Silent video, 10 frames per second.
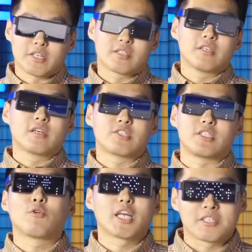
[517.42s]
in both
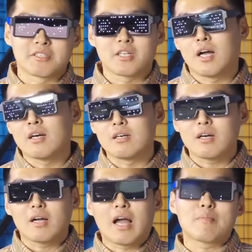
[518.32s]
weightlifting and the
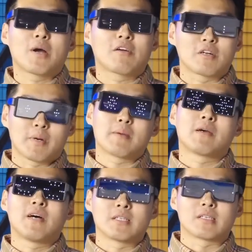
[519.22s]
100 meter
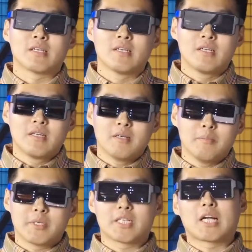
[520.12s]
dash. It's
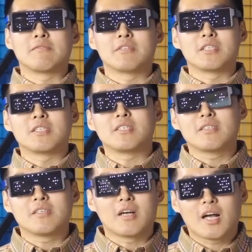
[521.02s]
that magical like
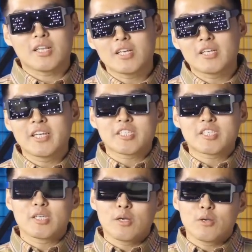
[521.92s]
those steel
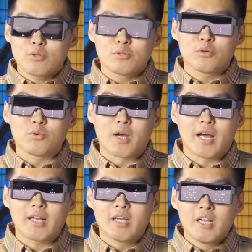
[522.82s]
cannons that go
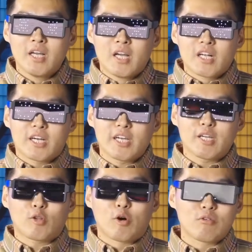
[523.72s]
bang, bang, bang
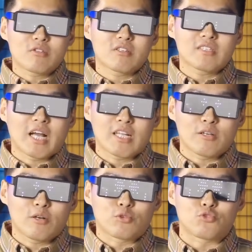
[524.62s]
on the street.
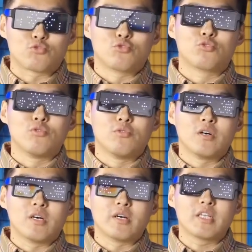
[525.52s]
When they see the
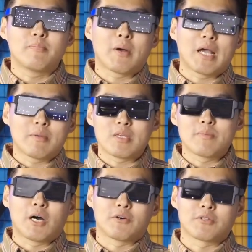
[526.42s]
U8, they
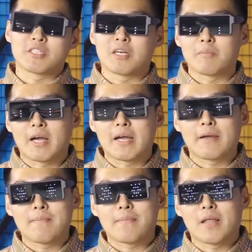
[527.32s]
still lower their
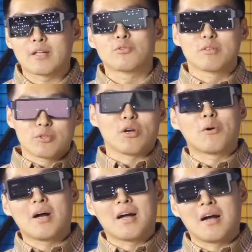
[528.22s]
heads and take a
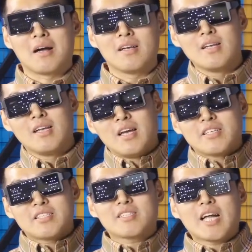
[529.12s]
Loki look up in
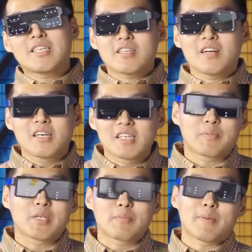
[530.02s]
static mode the 0
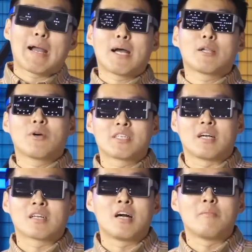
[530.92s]
400 m, time is
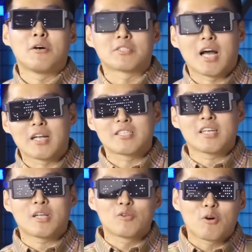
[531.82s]
11.89
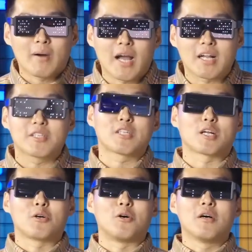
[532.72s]
seconds, the terminal speed
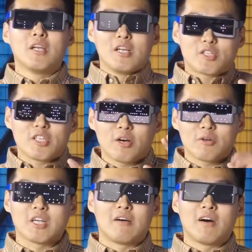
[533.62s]
is
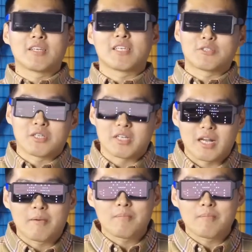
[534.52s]
192, almost reaching the top